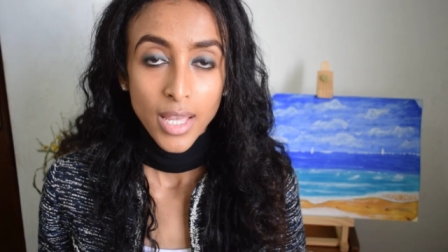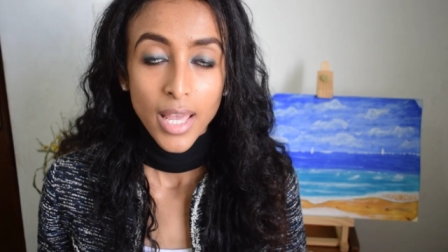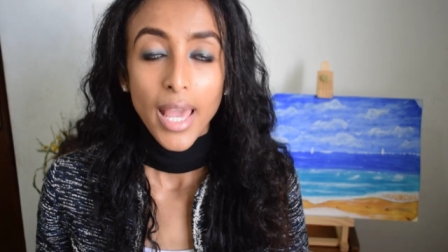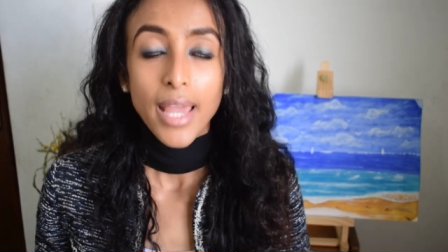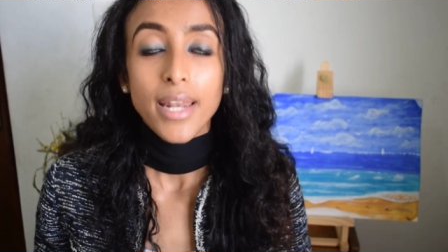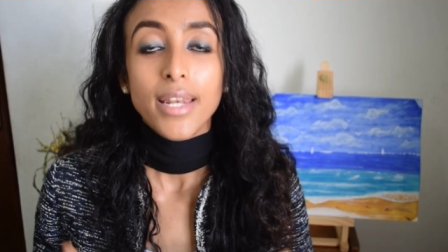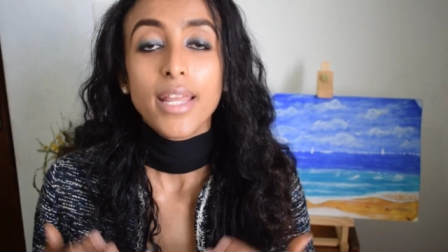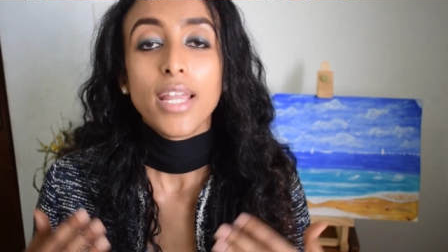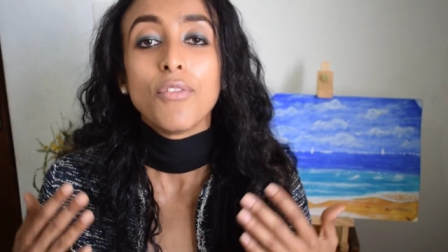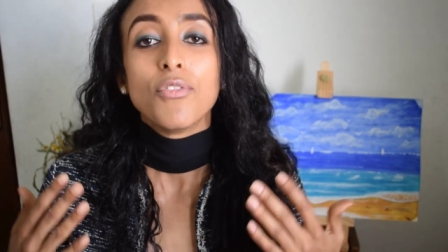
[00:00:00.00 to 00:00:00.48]

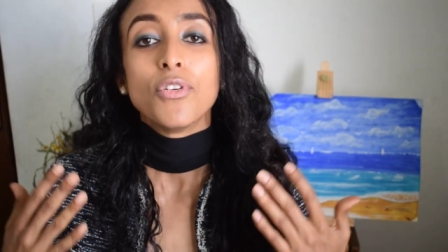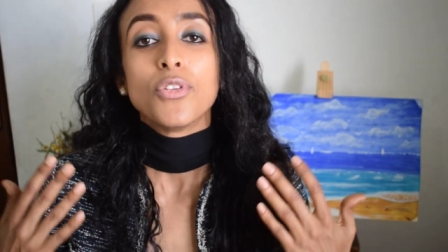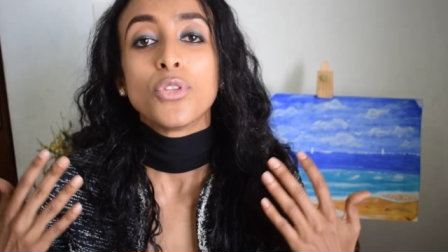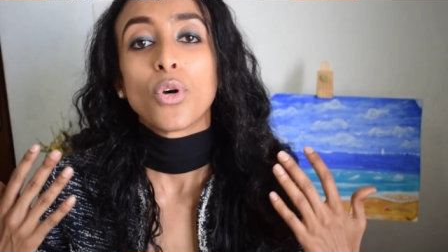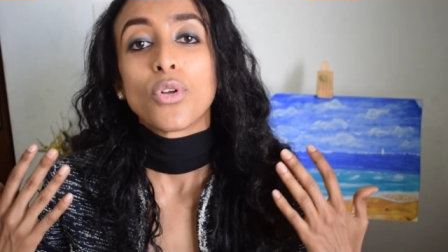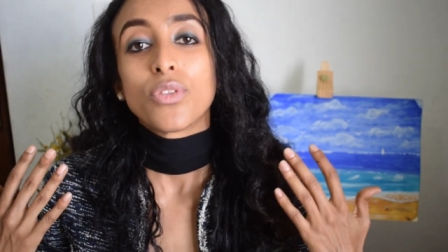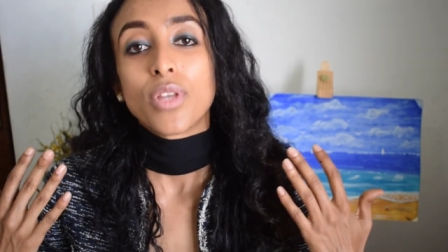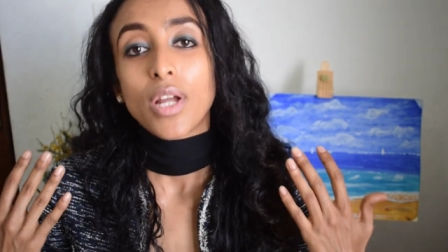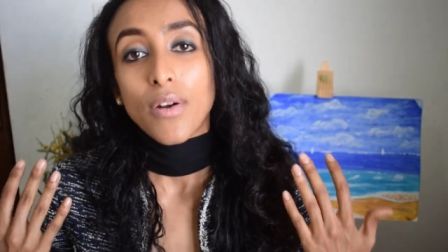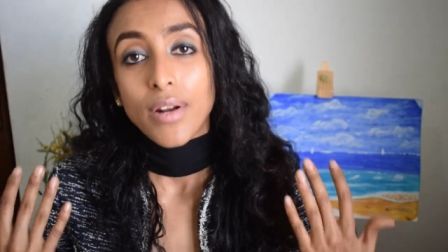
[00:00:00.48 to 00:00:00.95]
And even
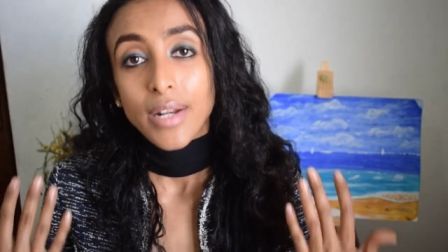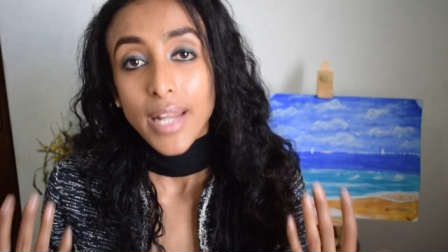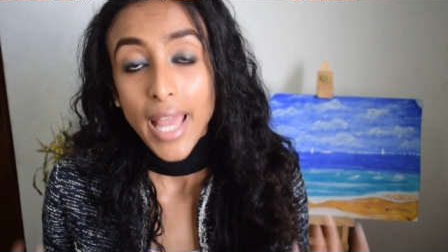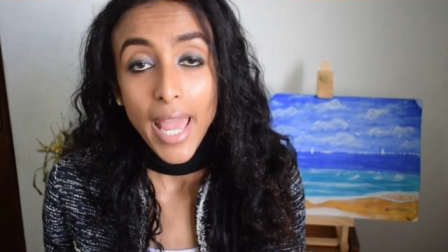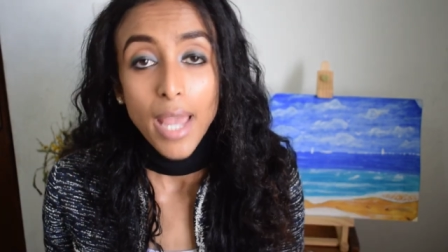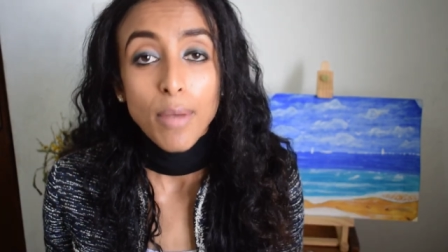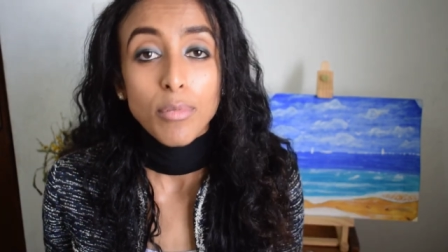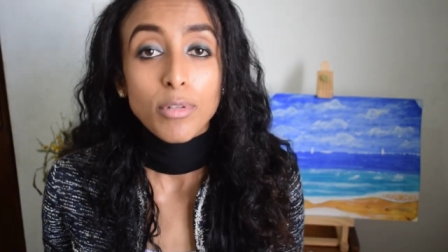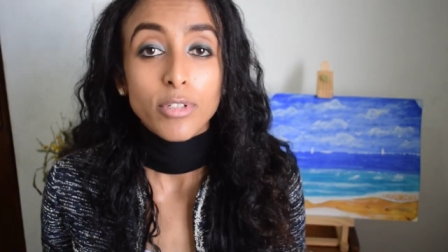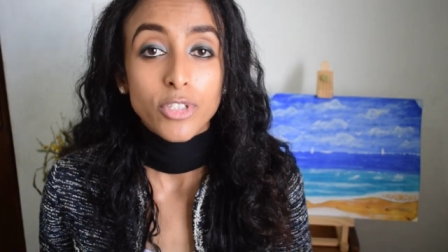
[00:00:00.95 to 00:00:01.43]
though they are
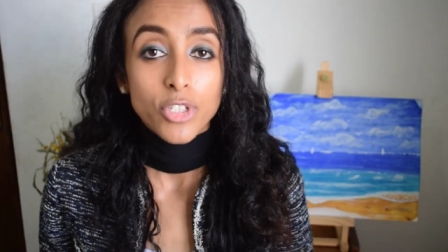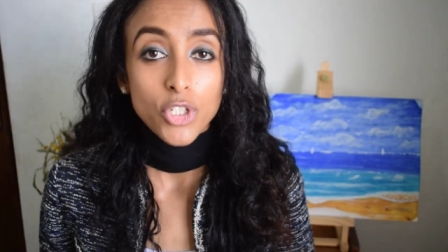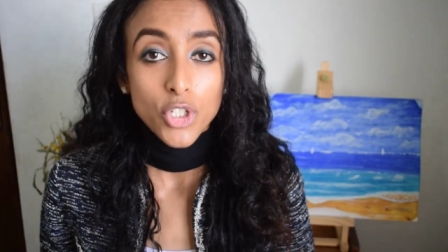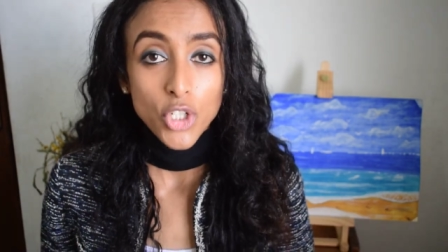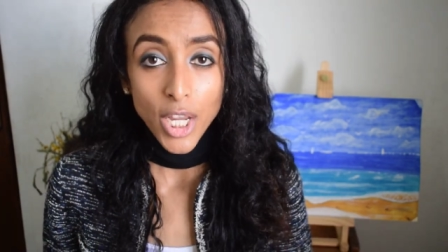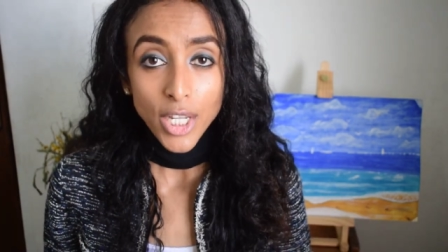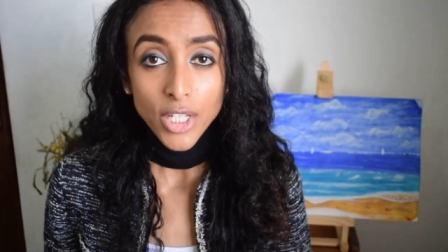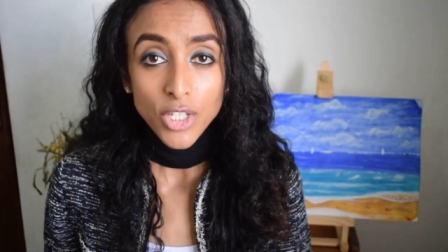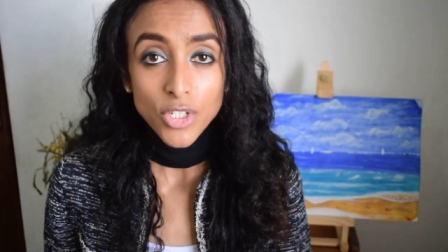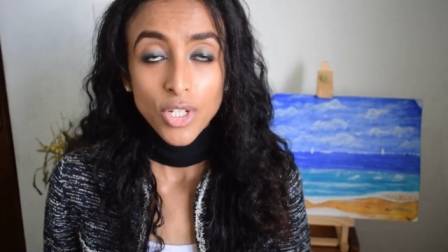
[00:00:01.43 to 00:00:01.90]
unable to
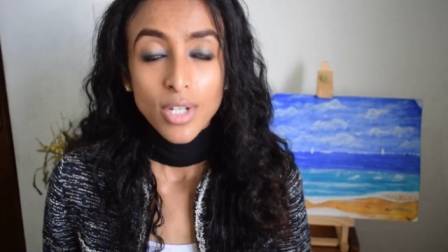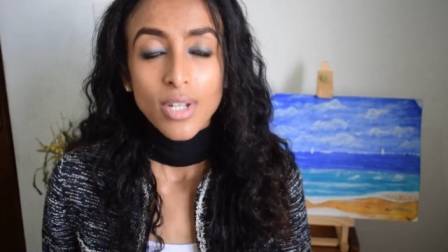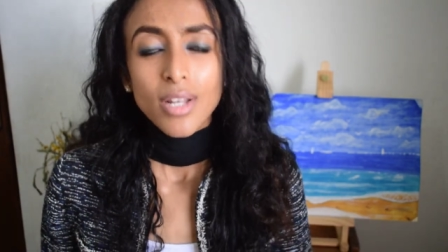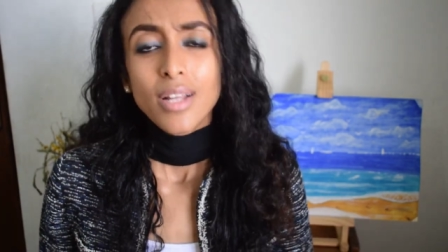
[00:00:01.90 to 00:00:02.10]
change,